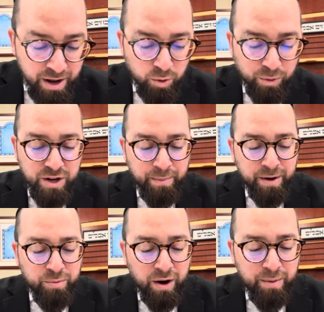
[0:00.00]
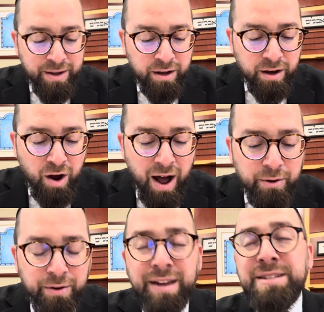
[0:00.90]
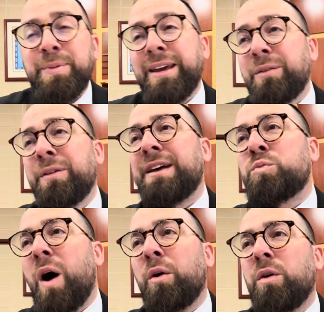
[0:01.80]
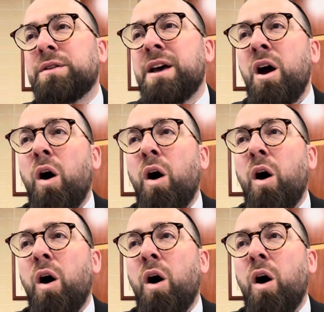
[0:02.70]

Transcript: We're talking about a collar that to begin with has wide holes.